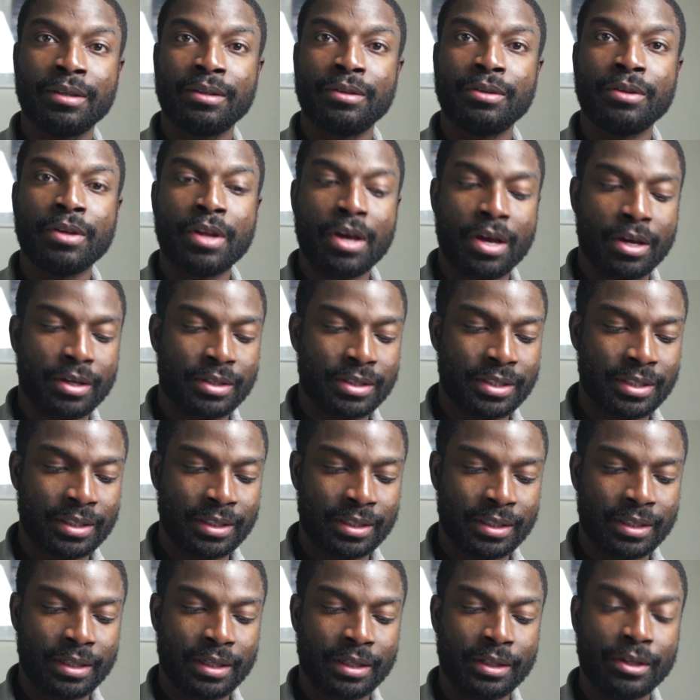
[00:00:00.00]

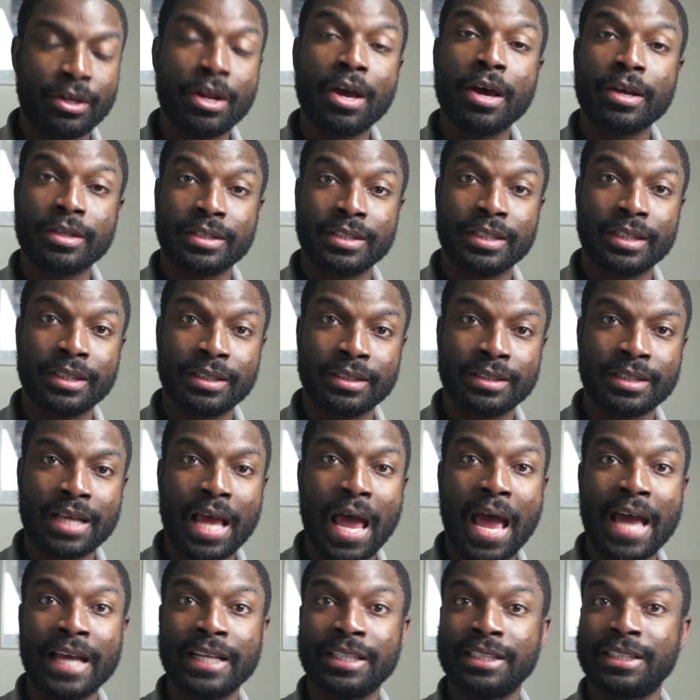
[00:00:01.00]
nurses
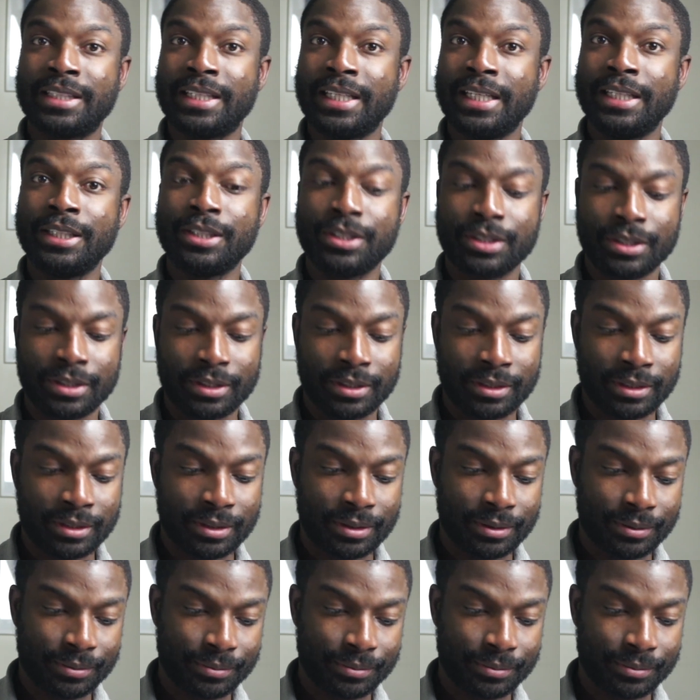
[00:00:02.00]
and teachers.